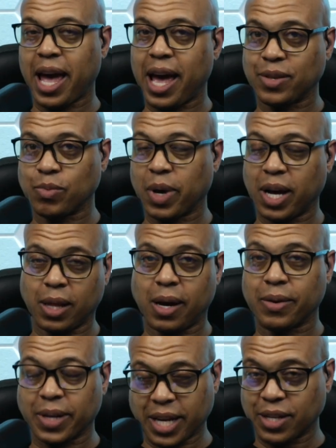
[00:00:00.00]
as well
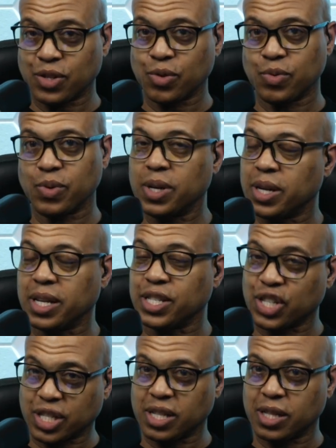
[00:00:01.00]
I'll get to in
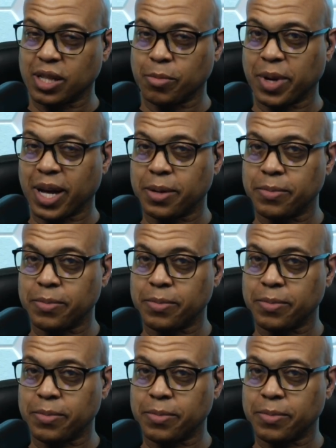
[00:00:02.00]
just a little bit.